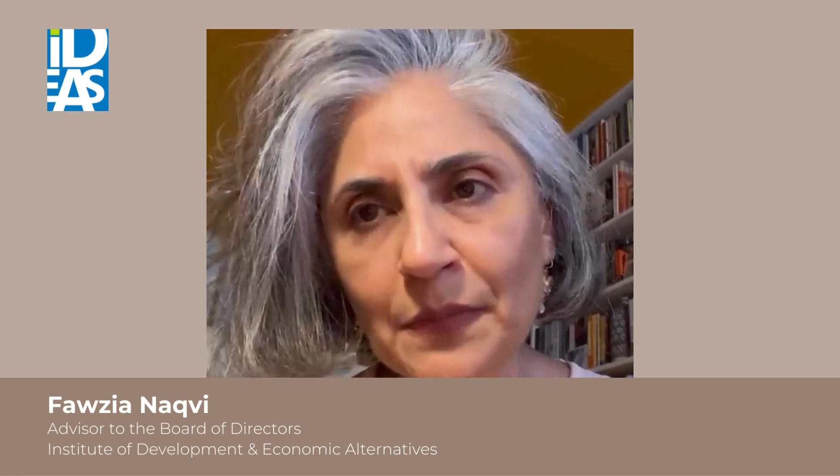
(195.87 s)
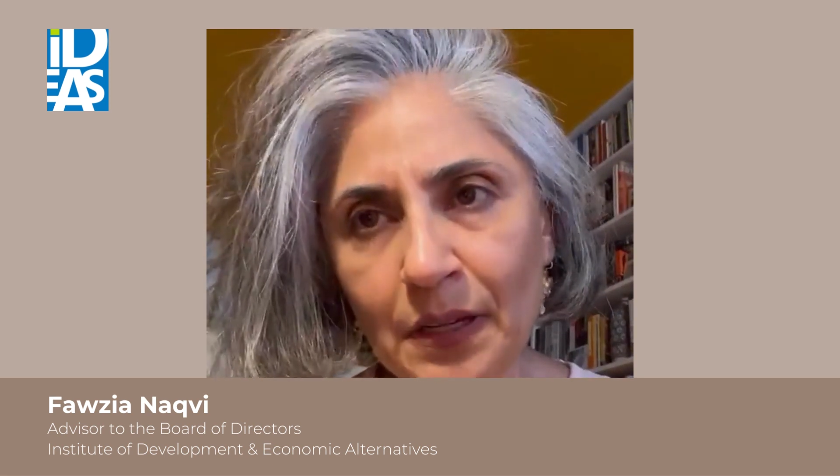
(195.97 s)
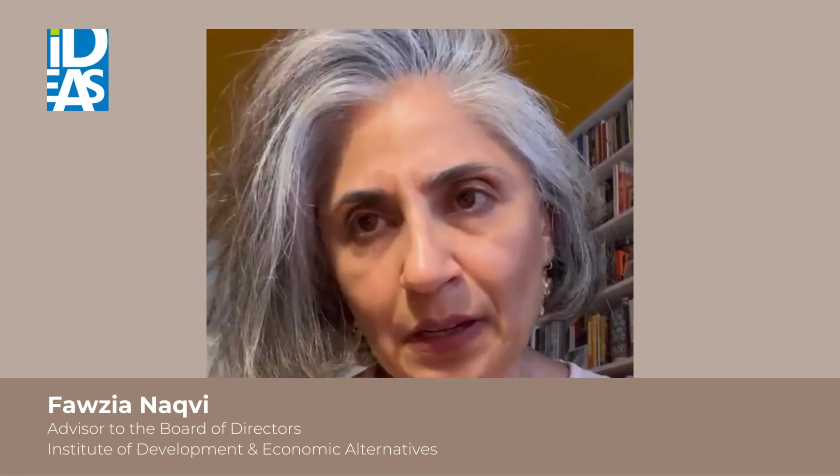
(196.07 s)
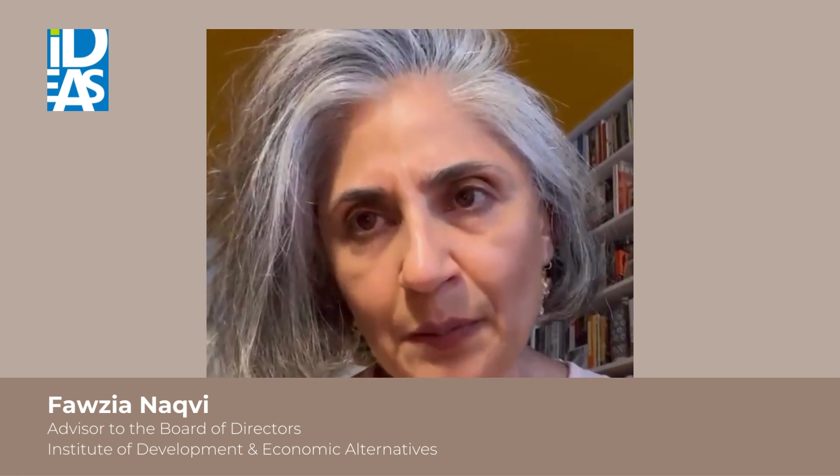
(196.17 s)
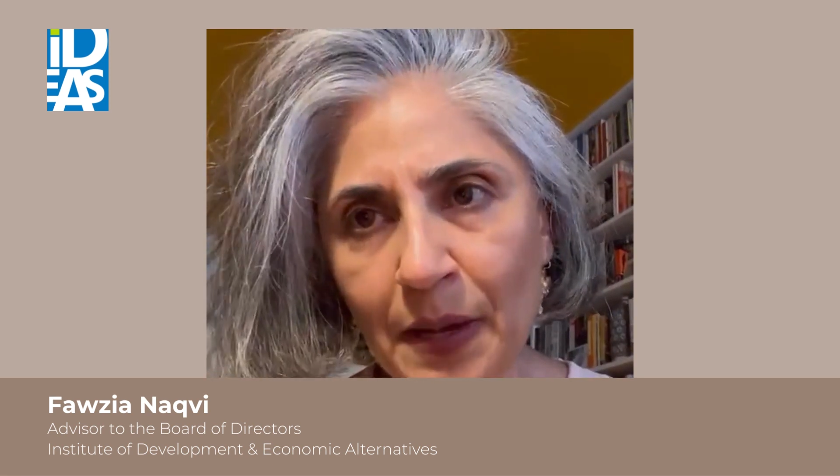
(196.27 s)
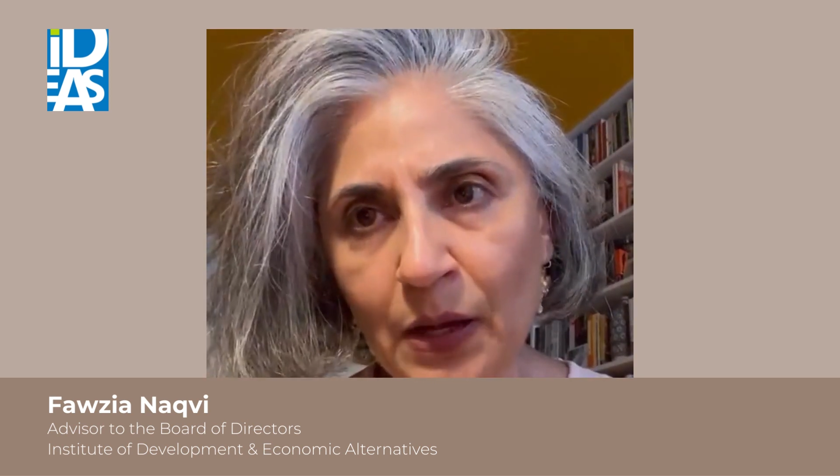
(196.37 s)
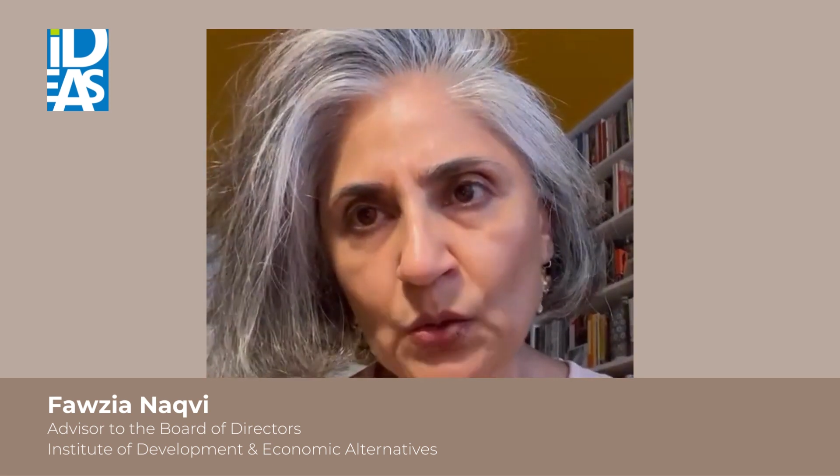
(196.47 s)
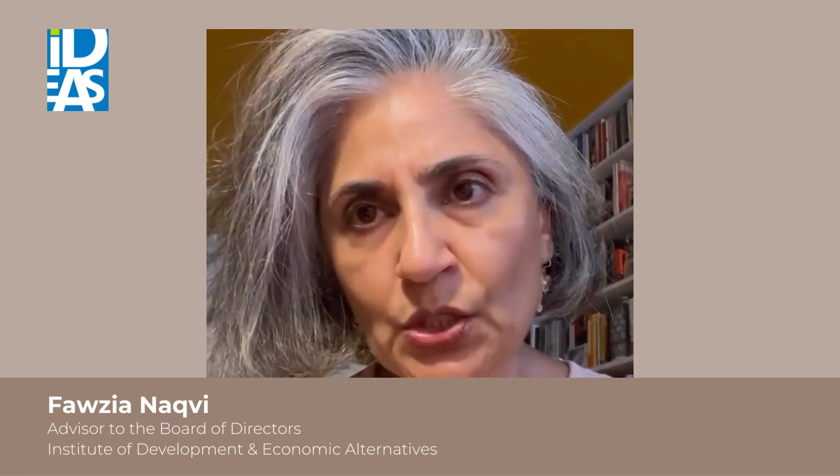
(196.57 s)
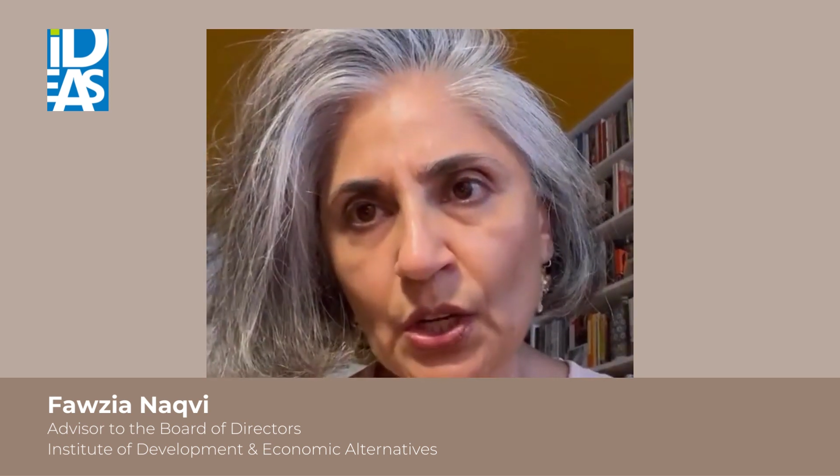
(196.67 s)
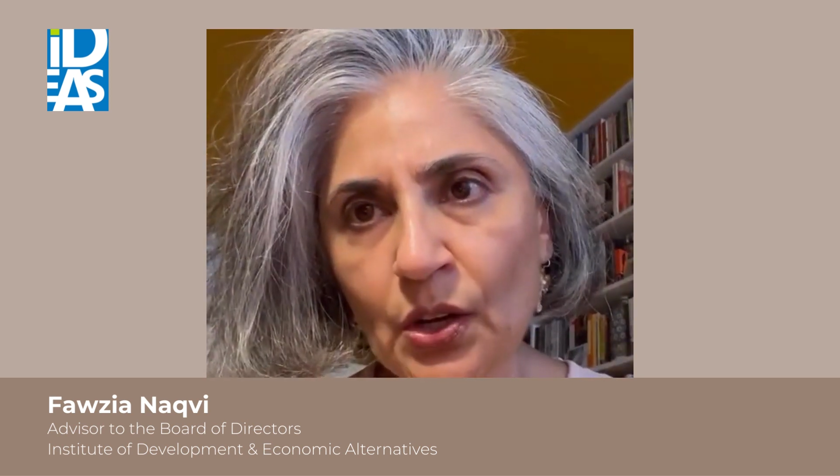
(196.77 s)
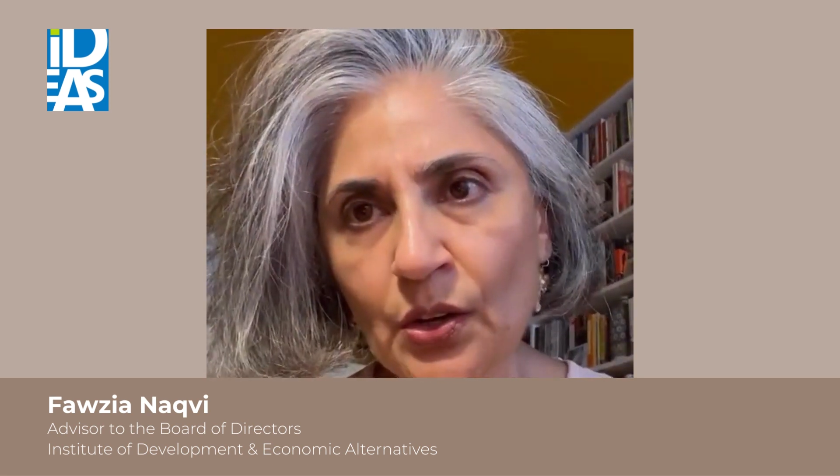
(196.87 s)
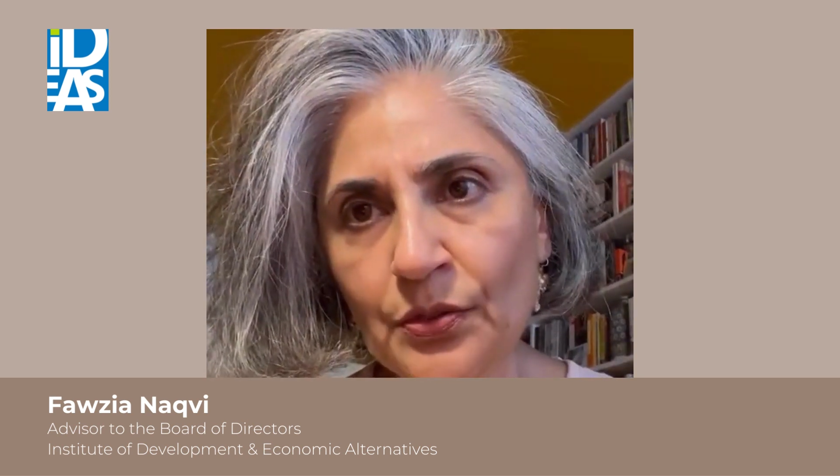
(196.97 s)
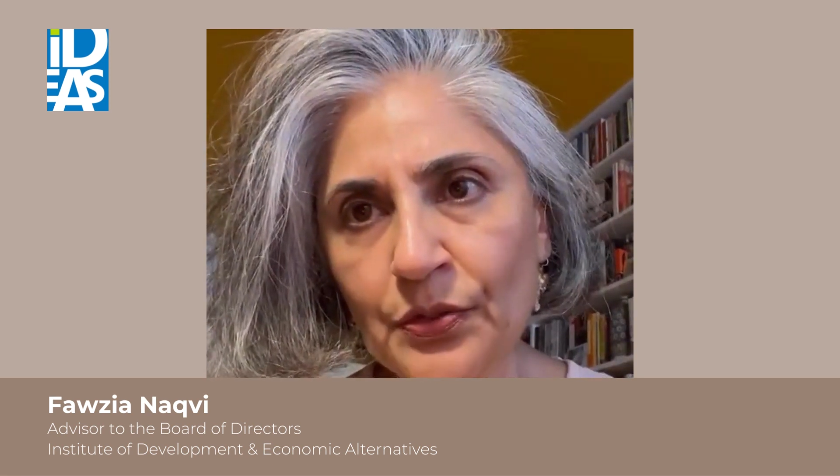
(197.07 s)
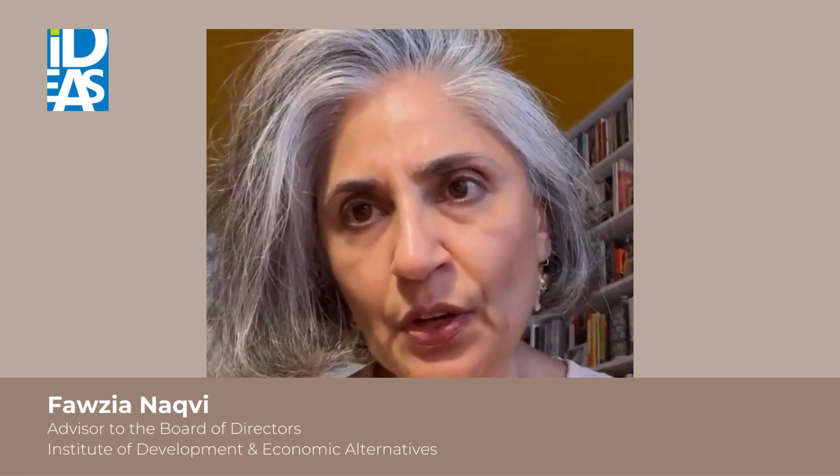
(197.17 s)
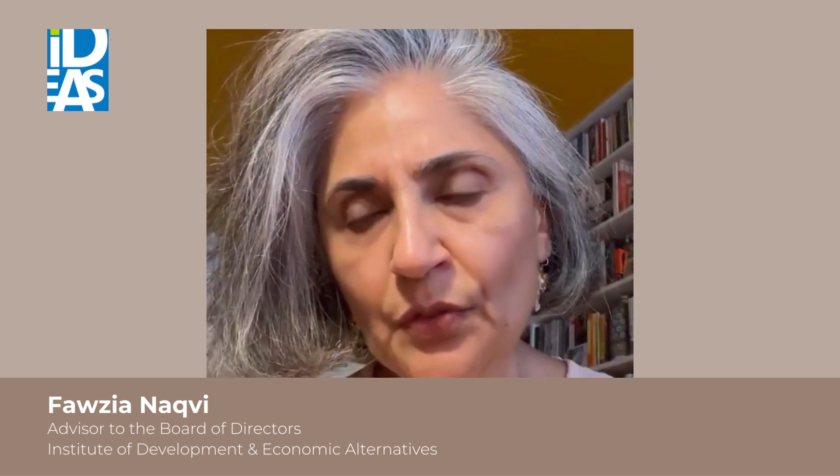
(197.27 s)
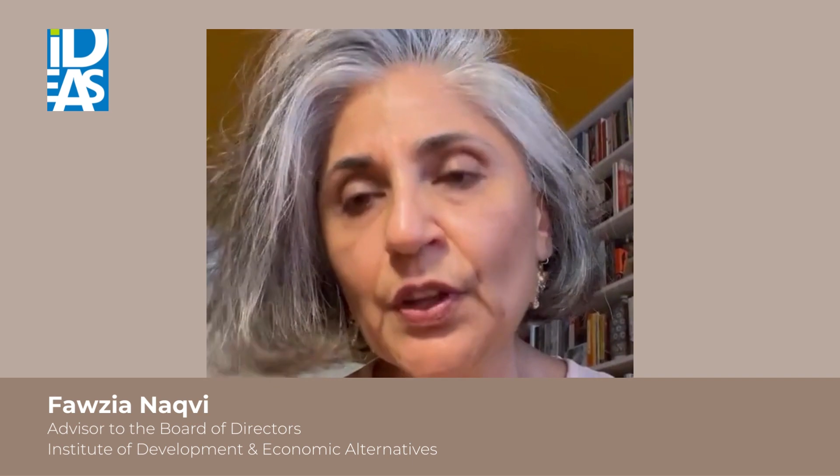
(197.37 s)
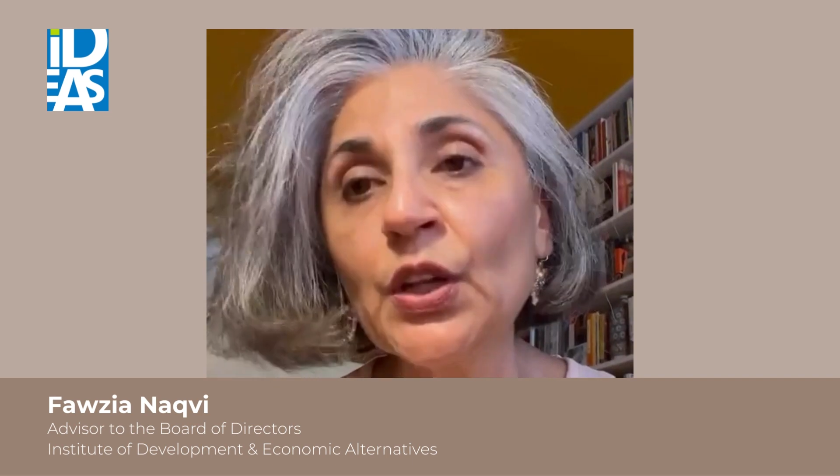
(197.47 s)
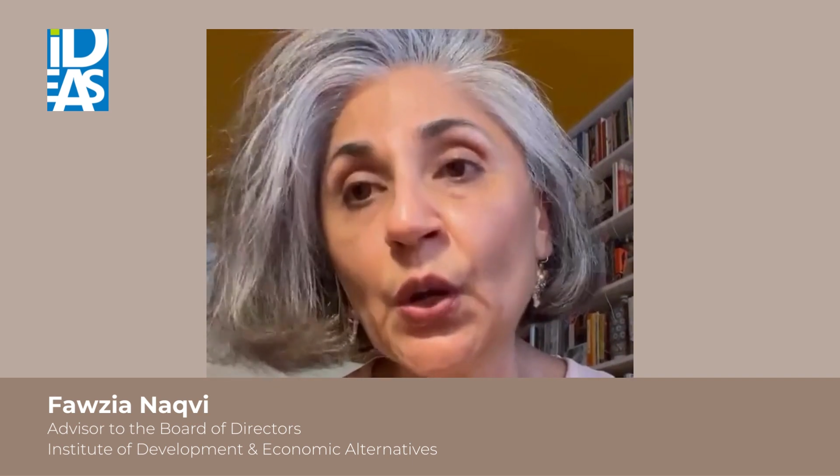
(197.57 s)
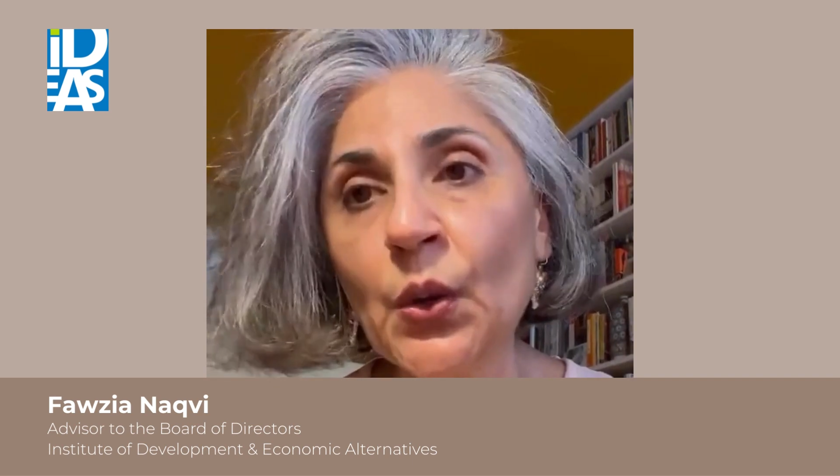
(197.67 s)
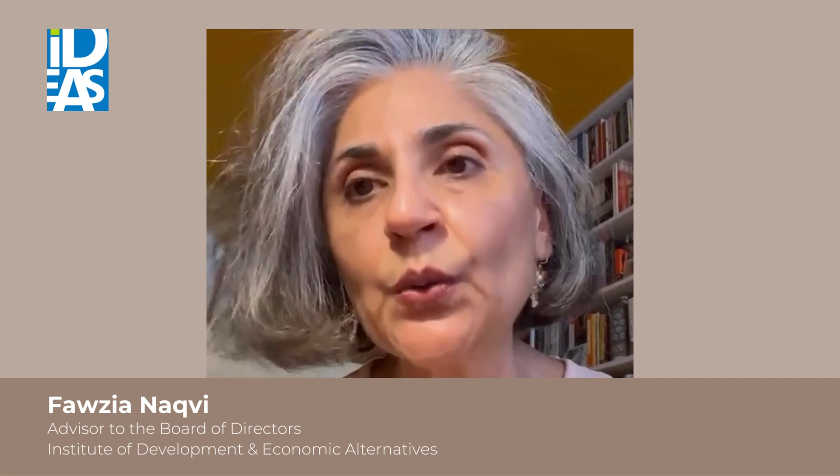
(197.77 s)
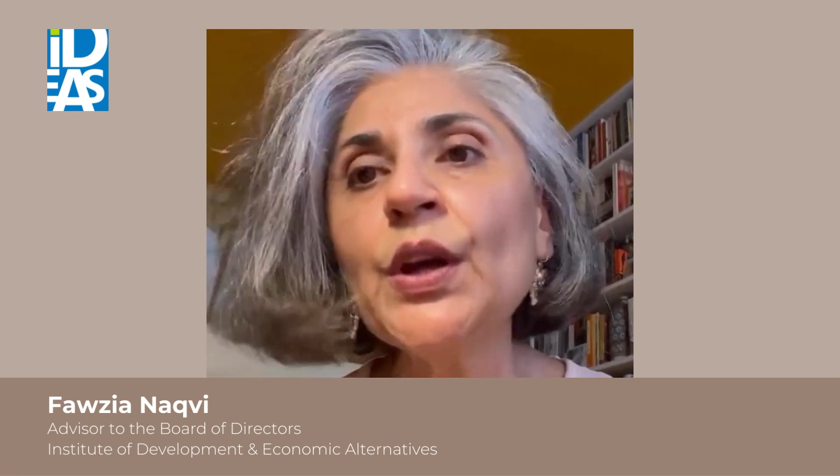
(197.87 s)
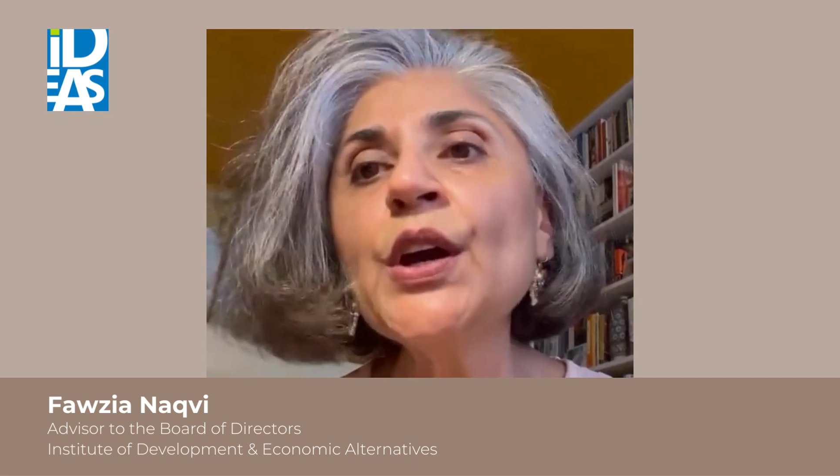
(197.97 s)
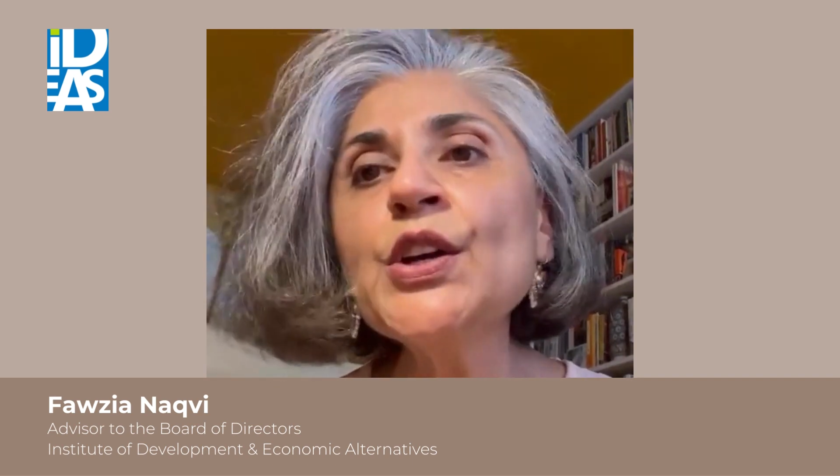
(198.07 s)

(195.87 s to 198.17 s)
amount of a loan